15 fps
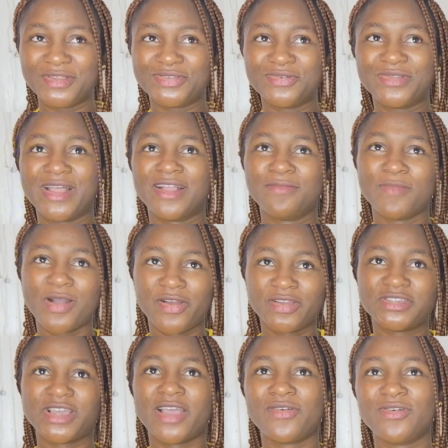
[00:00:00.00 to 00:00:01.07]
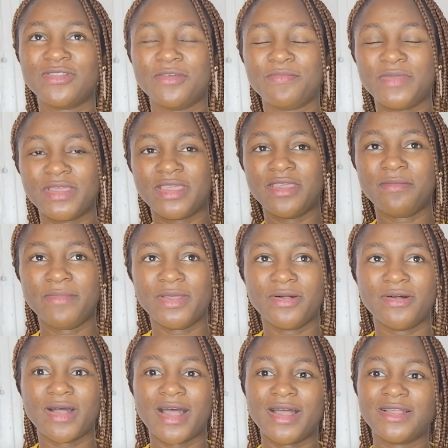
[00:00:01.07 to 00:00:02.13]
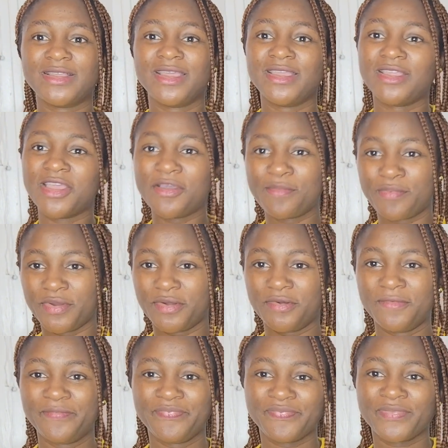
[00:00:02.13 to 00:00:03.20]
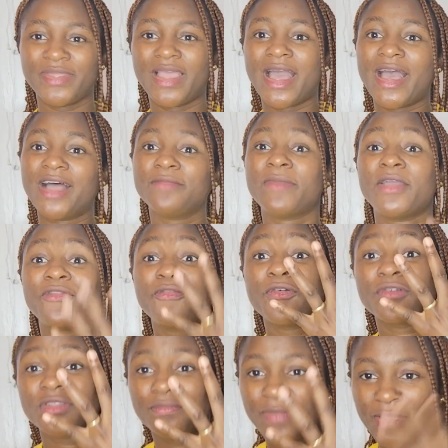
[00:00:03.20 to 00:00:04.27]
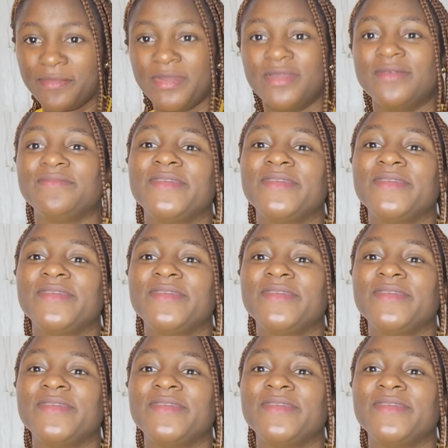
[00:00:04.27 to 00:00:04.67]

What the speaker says: So that March, I got a big email, and in April, I had my fourth baby.